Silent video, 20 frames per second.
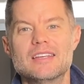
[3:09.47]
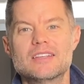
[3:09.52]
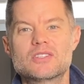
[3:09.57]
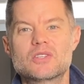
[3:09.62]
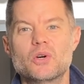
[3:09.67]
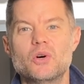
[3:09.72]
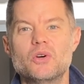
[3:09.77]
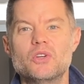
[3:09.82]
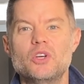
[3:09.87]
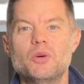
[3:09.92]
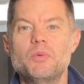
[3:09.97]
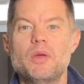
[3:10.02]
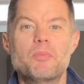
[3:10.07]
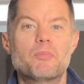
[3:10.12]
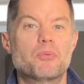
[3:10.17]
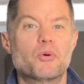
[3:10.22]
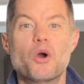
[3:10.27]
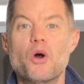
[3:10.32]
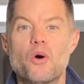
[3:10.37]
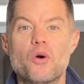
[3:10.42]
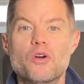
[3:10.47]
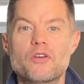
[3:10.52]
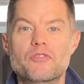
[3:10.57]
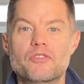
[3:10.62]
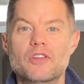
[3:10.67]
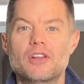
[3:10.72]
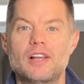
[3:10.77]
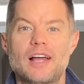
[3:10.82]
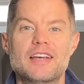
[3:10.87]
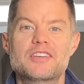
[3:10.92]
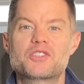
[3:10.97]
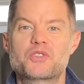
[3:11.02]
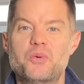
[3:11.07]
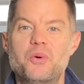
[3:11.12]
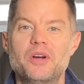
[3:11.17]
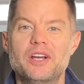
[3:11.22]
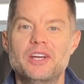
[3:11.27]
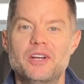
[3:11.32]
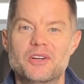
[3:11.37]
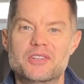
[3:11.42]
So you'll be broke for the last
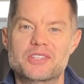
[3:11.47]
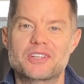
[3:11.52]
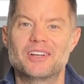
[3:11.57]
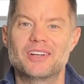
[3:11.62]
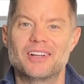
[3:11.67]
20 years of your